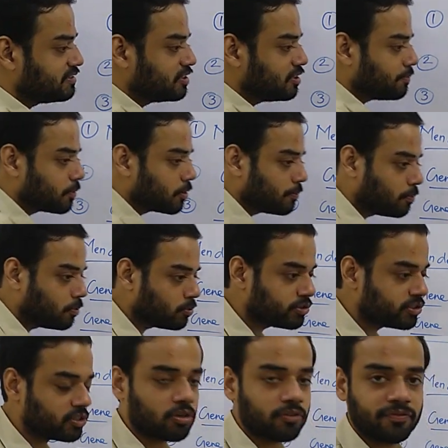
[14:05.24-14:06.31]
is the
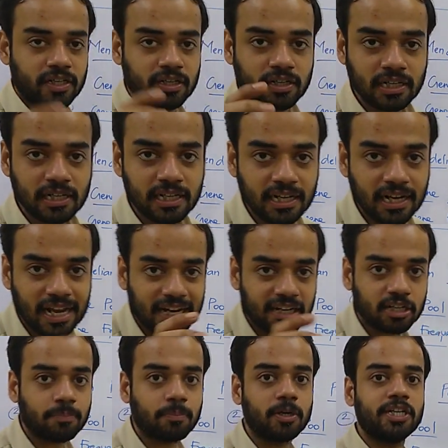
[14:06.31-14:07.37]
proportion of an allele
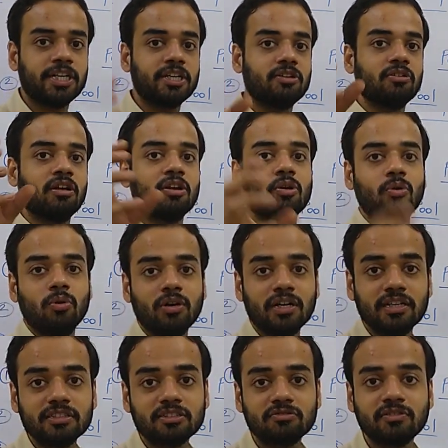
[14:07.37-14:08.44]
at a particular
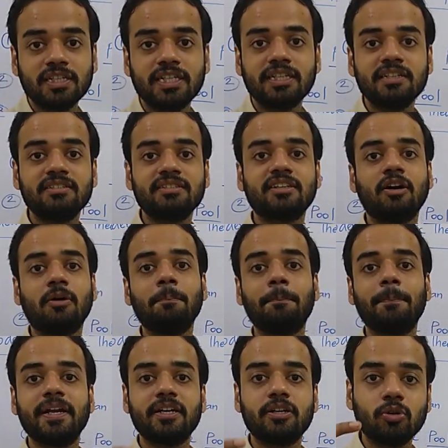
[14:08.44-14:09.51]
locus when it is
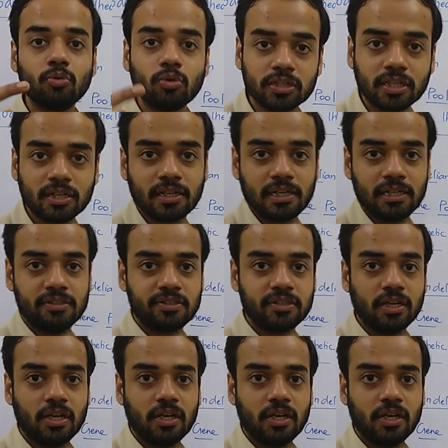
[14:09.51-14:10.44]
compared to other alleles.